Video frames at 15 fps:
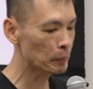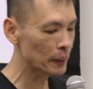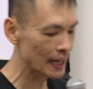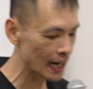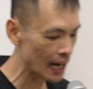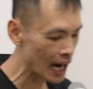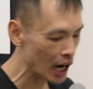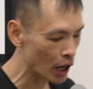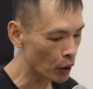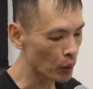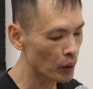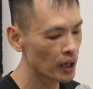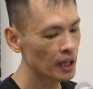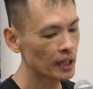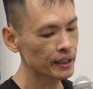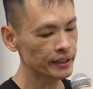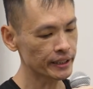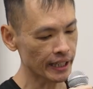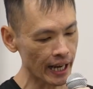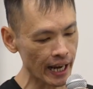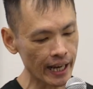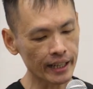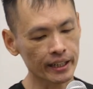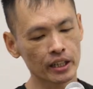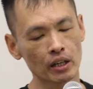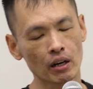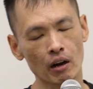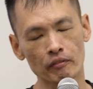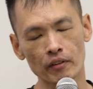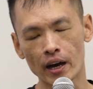plow the ache
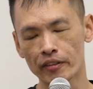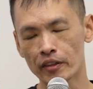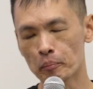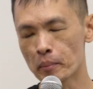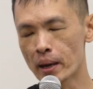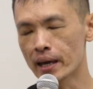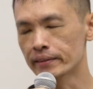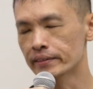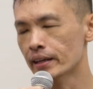of other men.